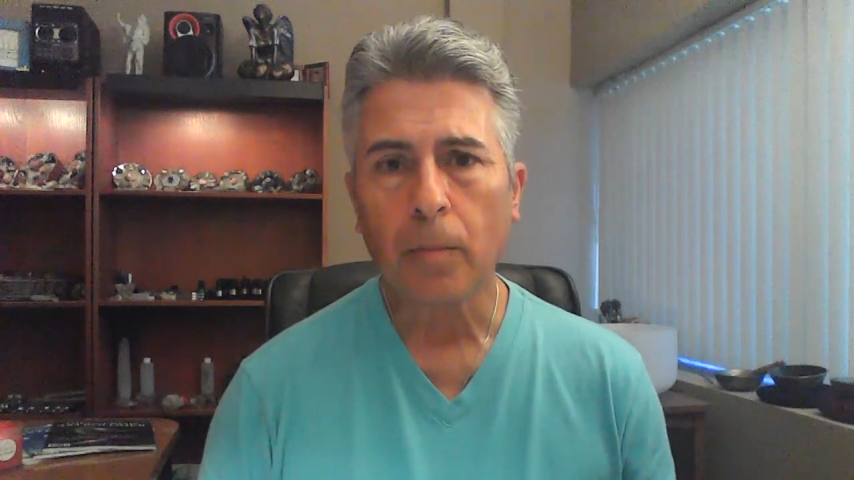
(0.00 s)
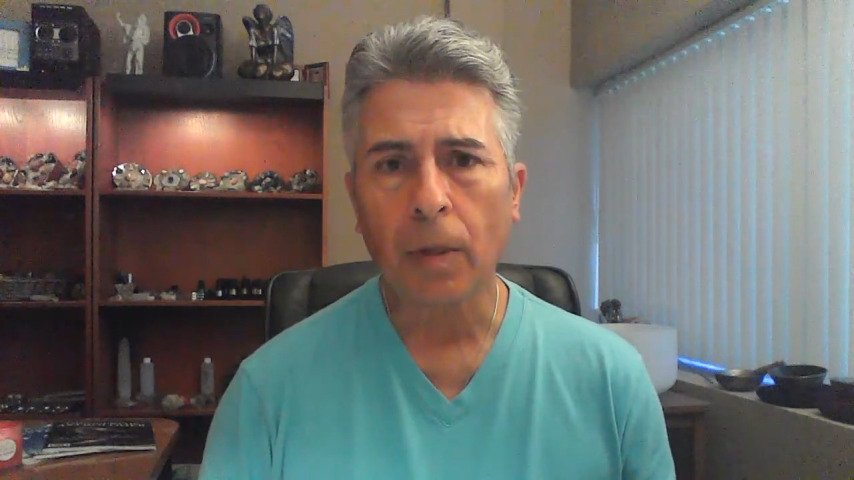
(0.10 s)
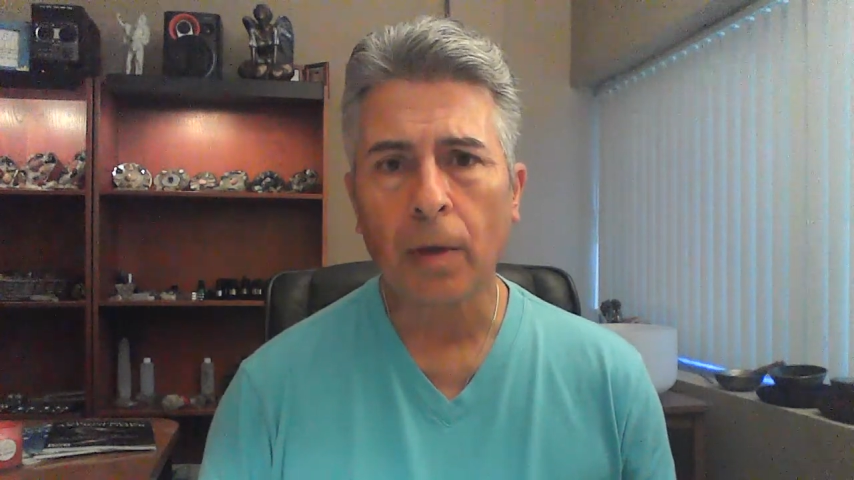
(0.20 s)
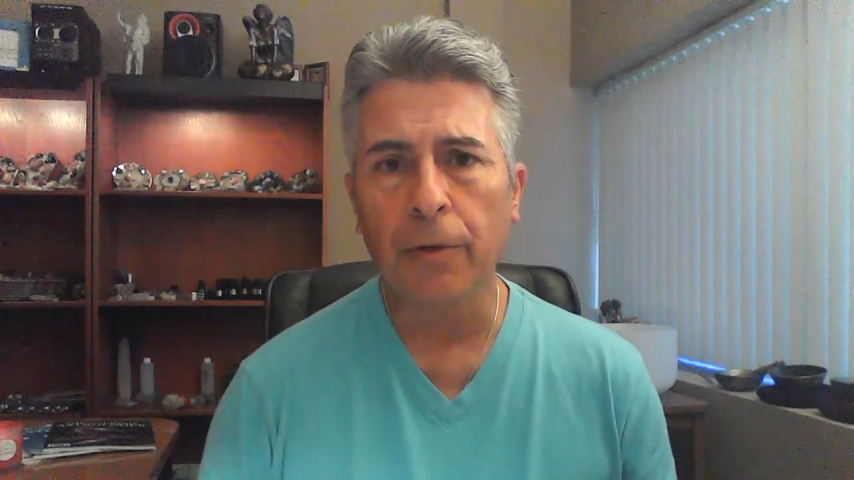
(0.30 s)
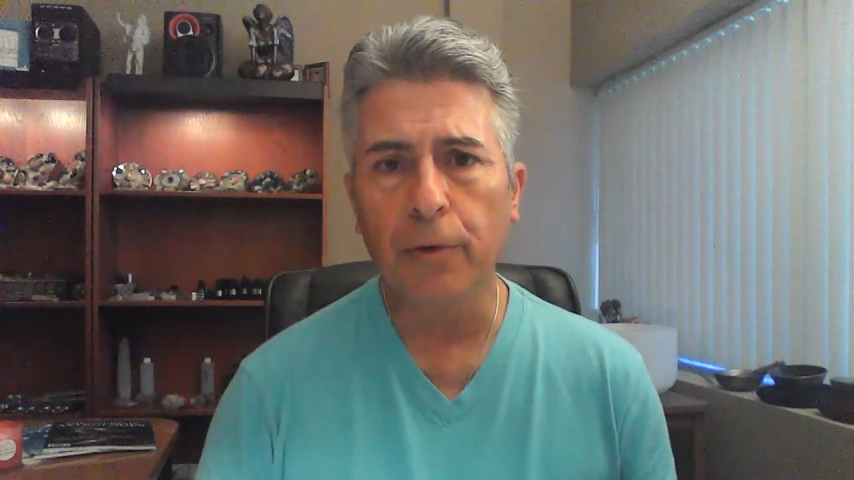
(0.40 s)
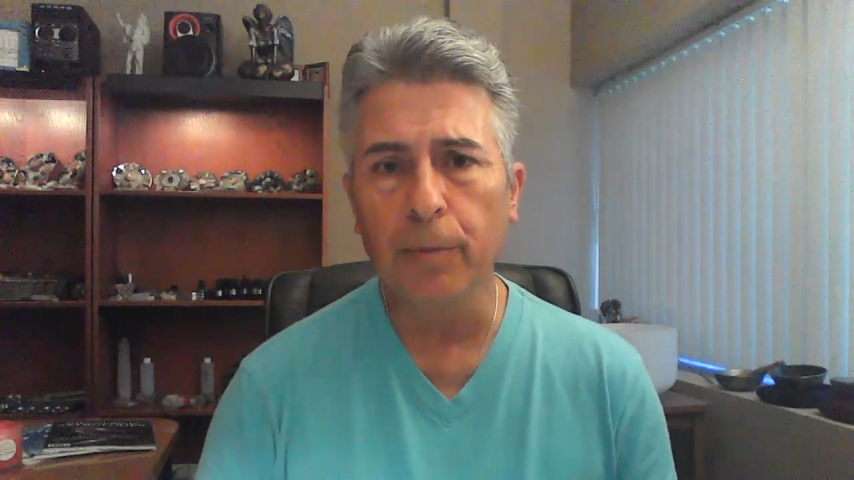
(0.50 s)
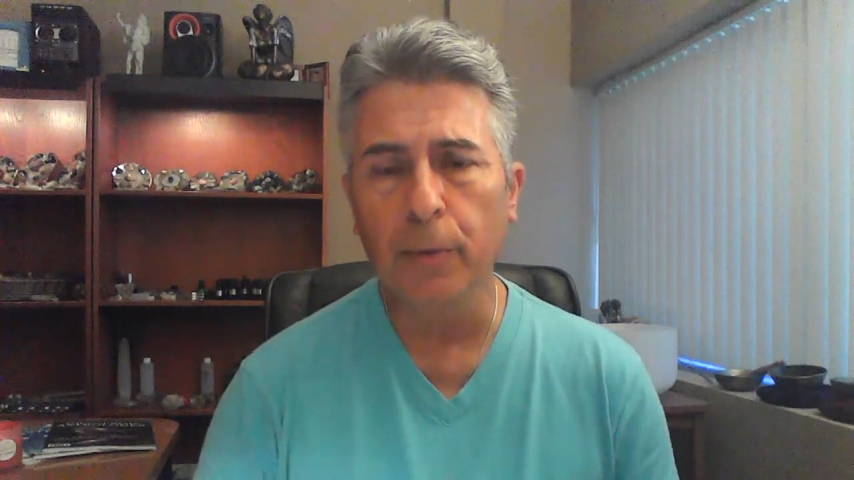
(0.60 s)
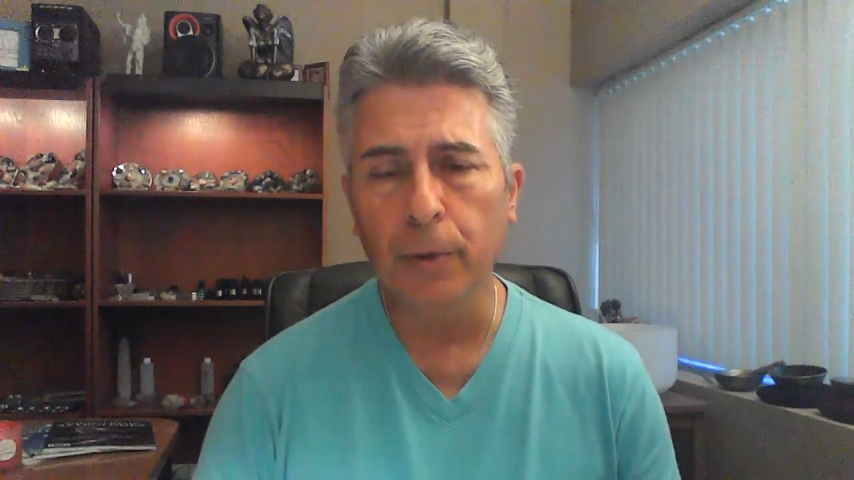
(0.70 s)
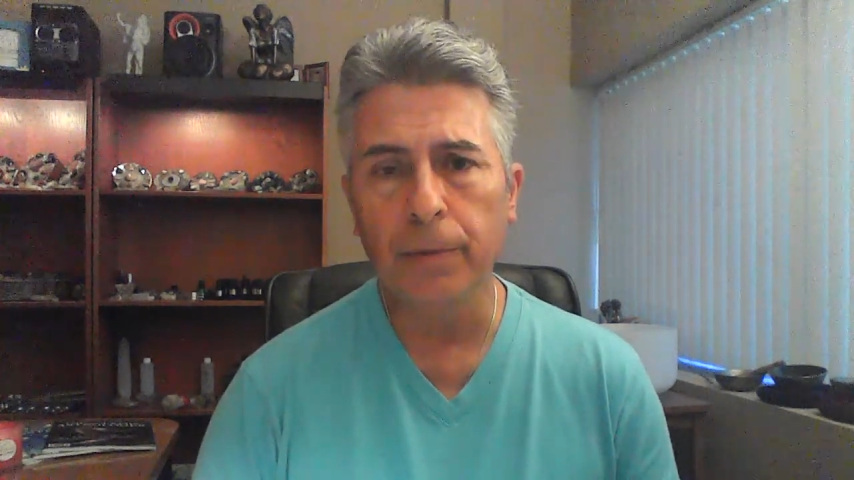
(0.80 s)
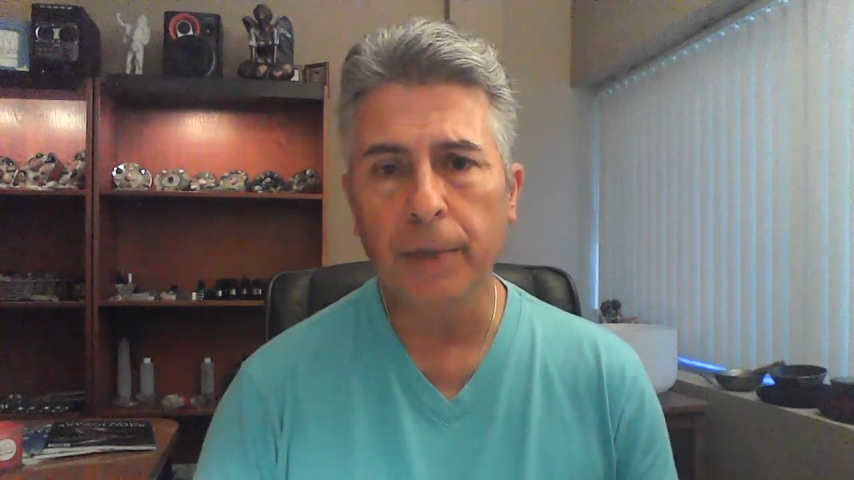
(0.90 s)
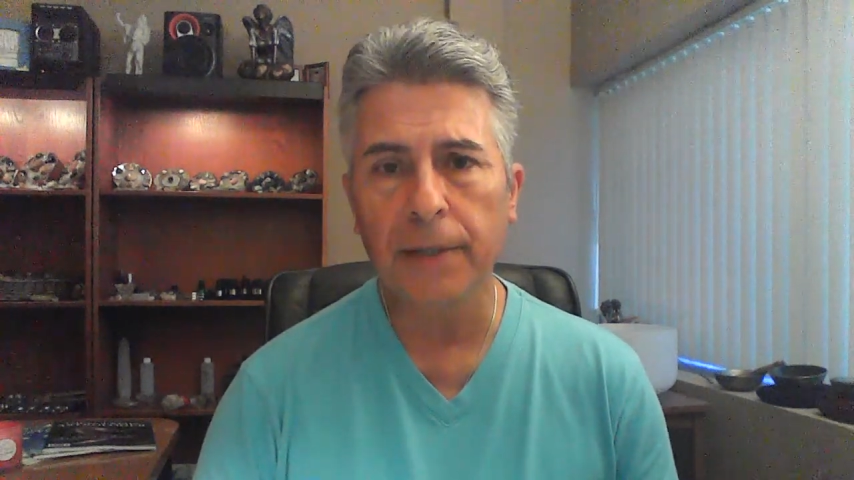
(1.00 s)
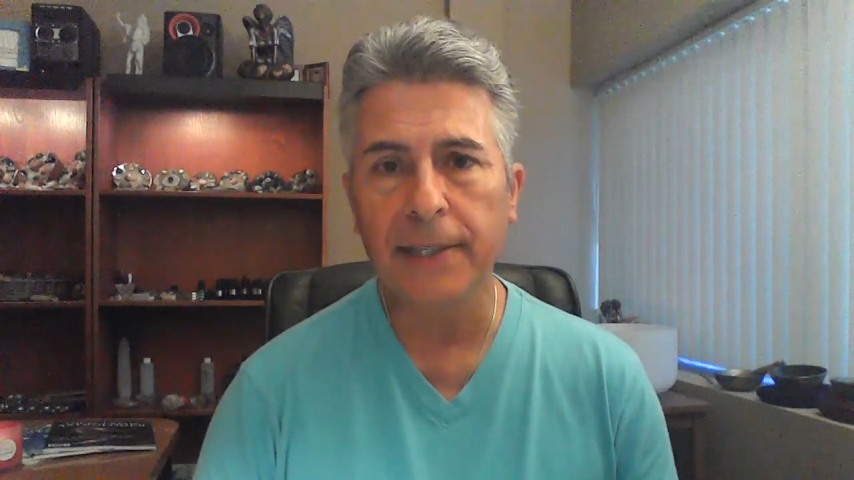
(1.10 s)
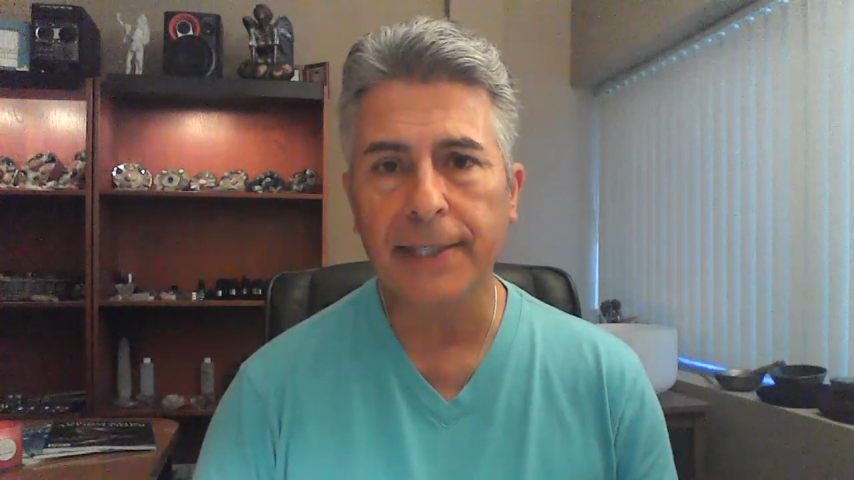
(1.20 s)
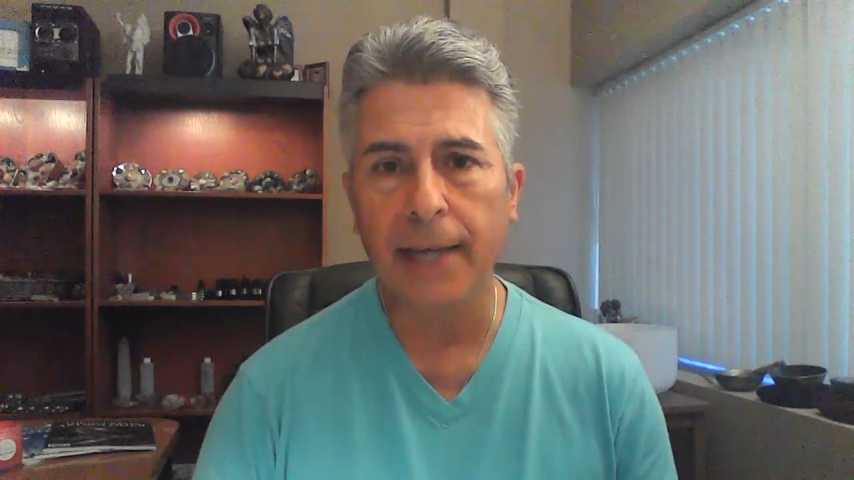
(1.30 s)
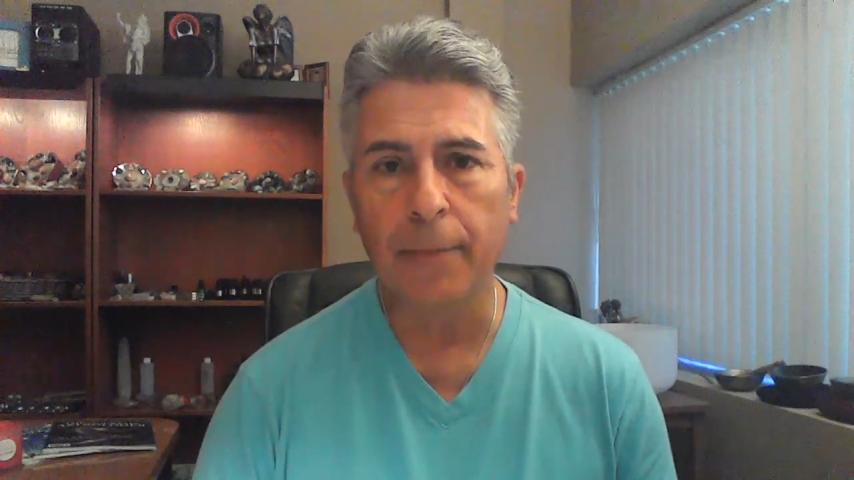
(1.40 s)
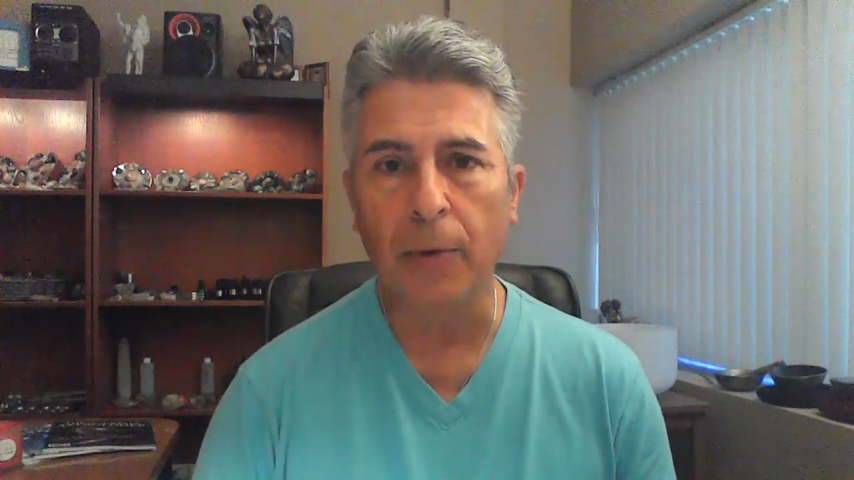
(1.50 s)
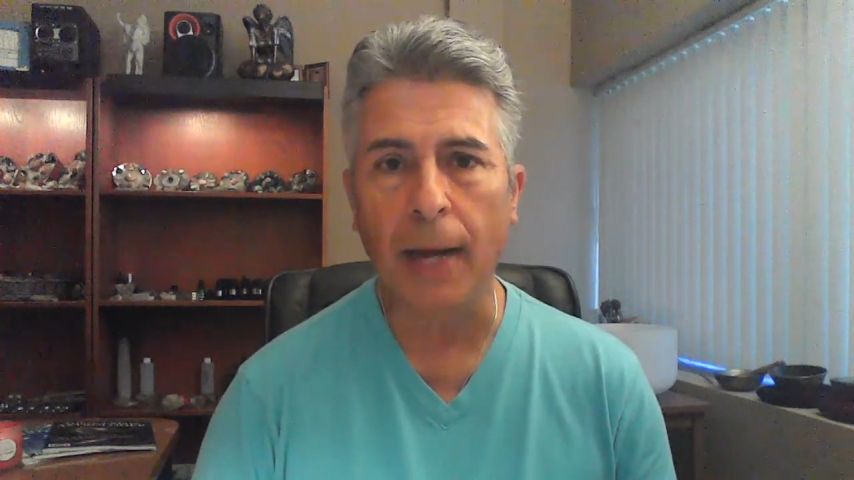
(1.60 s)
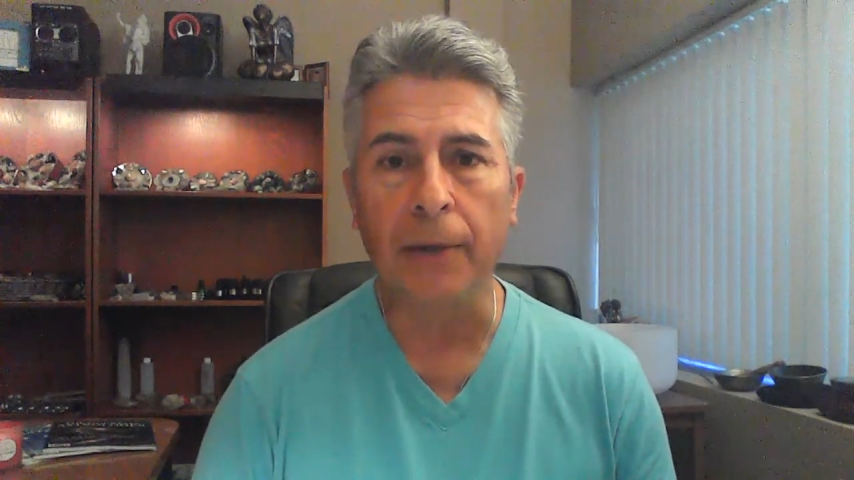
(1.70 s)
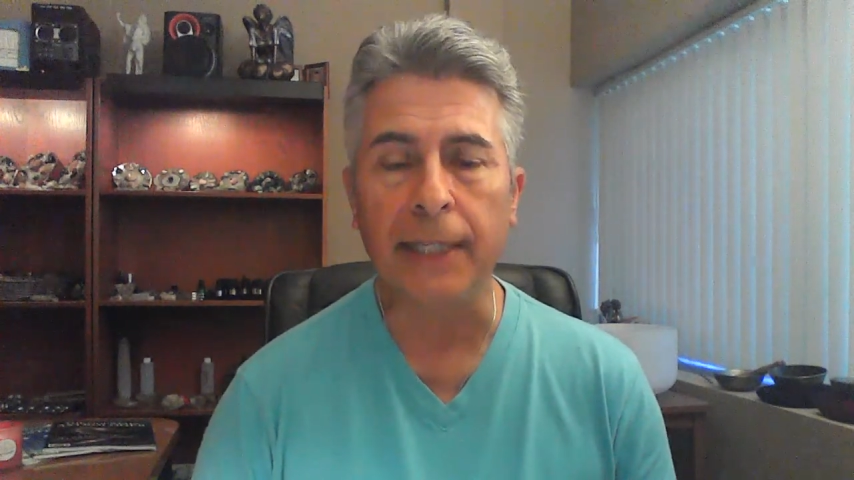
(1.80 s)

The new moon this time around